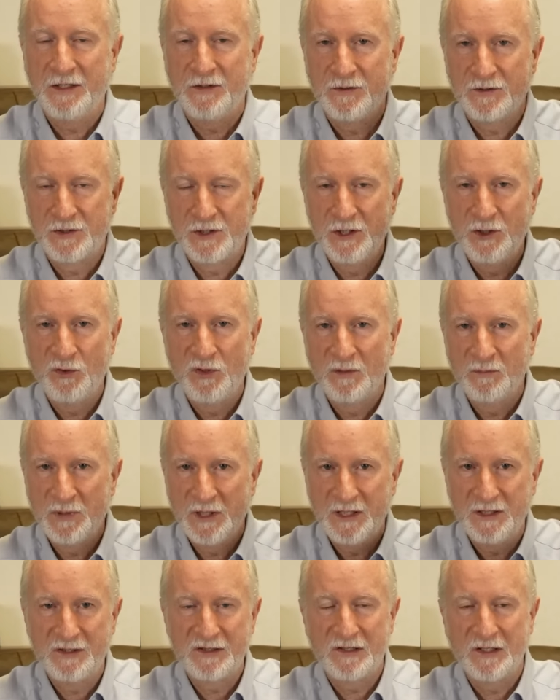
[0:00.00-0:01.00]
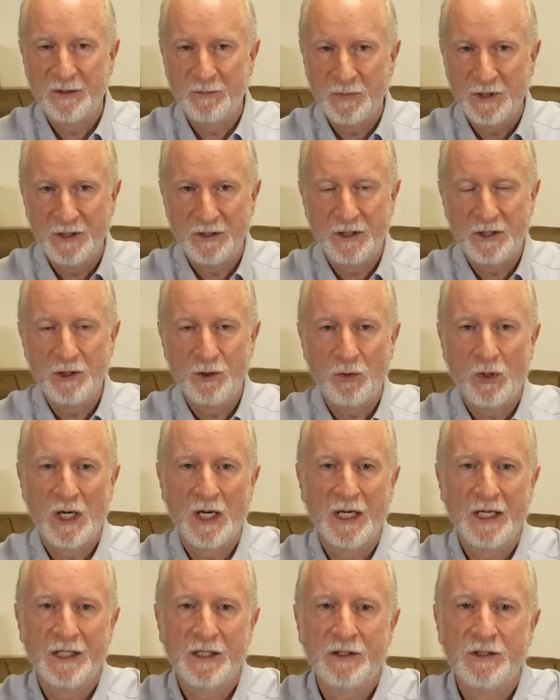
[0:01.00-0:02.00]
There's QMB, SLIMB,
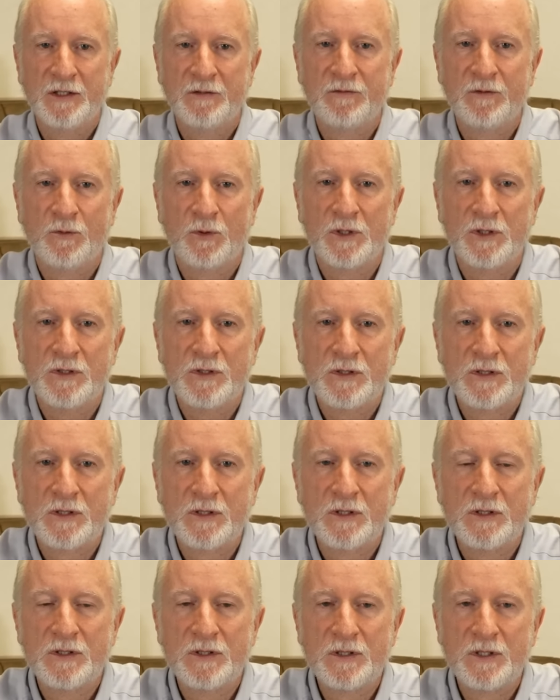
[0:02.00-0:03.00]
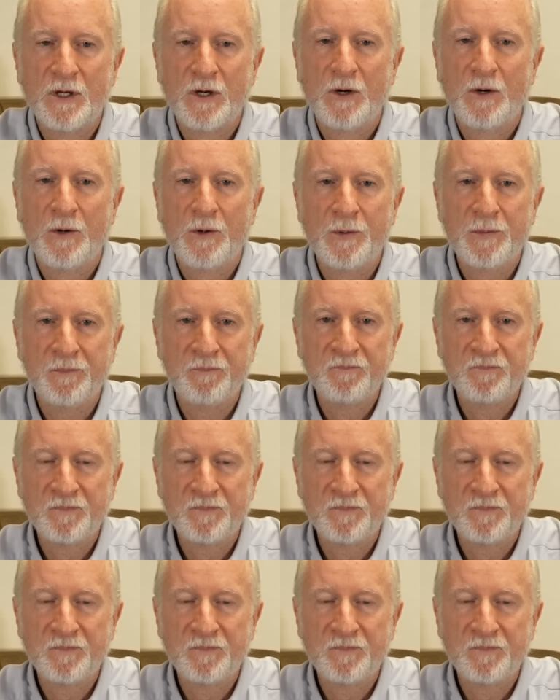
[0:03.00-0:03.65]
QI, and different ones. So